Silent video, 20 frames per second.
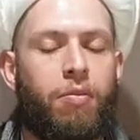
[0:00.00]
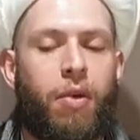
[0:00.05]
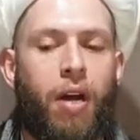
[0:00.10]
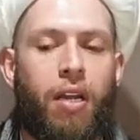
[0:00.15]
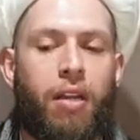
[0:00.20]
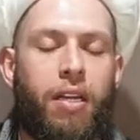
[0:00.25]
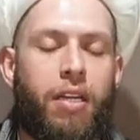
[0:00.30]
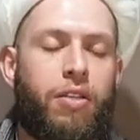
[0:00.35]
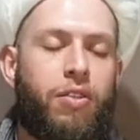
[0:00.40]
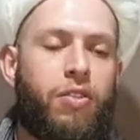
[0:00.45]

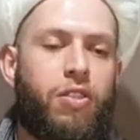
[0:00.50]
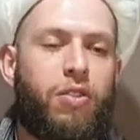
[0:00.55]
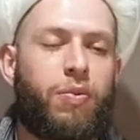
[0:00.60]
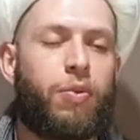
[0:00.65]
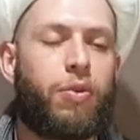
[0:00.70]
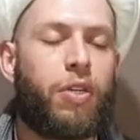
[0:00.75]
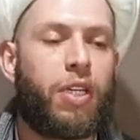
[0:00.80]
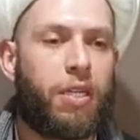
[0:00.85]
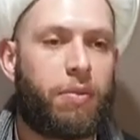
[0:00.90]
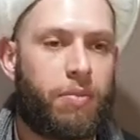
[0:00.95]
but they used to
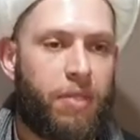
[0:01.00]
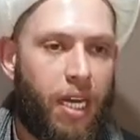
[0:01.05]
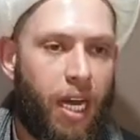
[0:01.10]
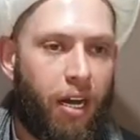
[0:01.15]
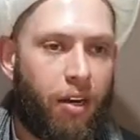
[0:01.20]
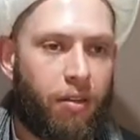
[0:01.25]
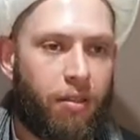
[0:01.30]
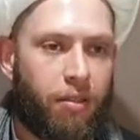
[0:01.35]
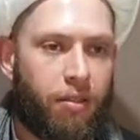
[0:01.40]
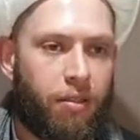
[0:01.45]
put him
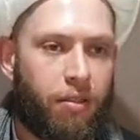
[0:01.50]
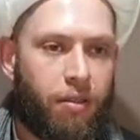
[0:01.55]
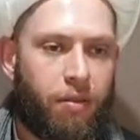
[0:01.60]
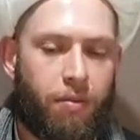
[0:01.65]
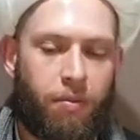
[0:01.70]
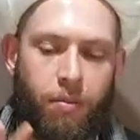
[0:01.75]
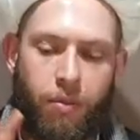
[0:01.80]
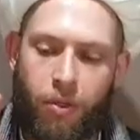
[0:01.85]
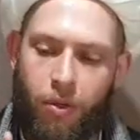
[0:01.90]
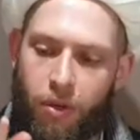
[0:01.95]
down
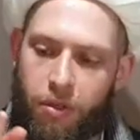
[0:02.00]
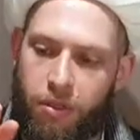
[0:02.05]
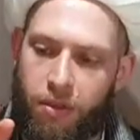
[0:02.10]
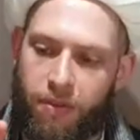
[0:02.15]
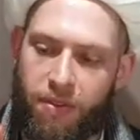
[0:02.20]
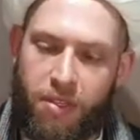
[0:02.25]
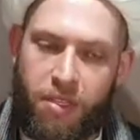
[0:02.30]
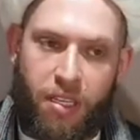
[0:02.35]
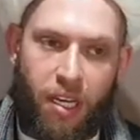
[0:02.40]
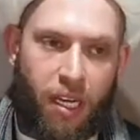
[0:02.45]
because
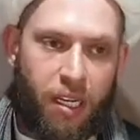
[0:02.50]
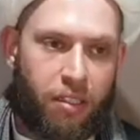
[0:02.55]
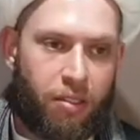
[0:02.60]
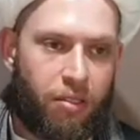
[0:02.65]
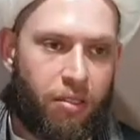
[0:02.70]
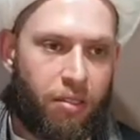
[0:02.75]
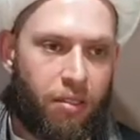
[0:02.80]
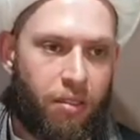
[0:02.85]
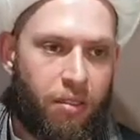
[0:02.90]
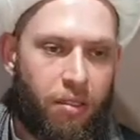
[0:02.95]
of his
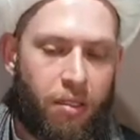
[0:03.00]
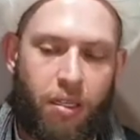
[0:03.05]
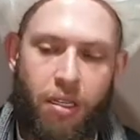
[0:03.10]
age,